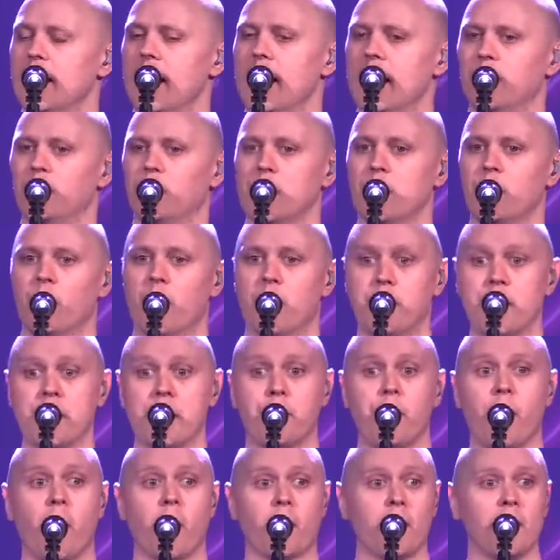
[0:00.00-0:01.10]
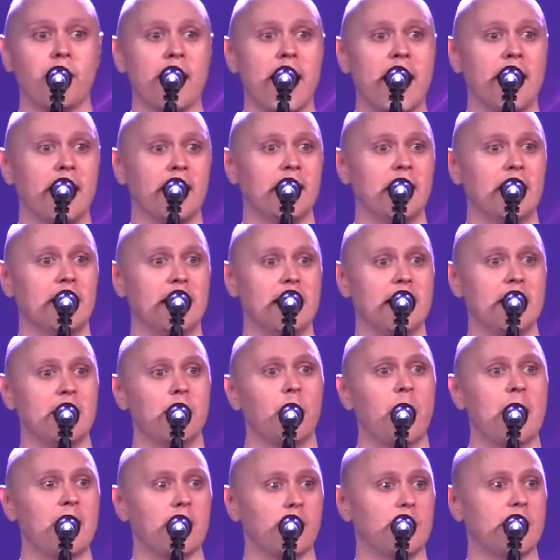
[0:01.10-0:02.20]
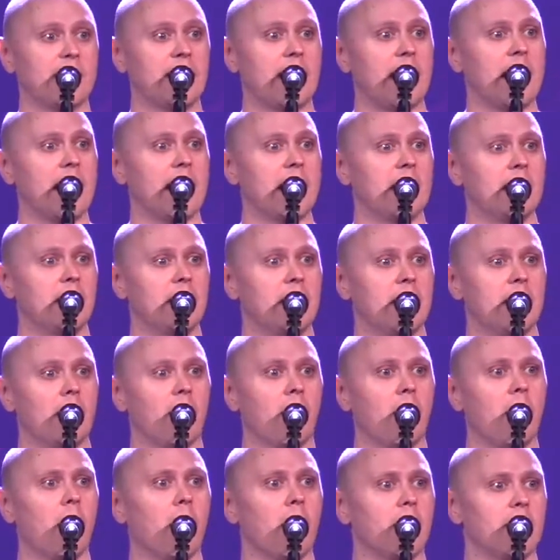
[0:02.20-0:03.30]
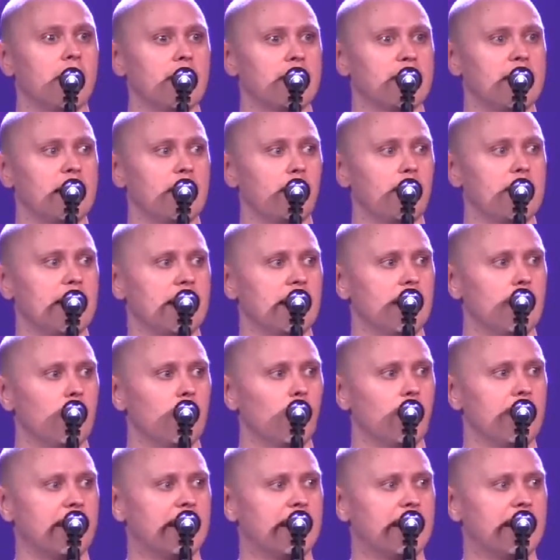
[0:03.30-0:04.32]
And we want to be a part of that in any way that we can. And our heart is that we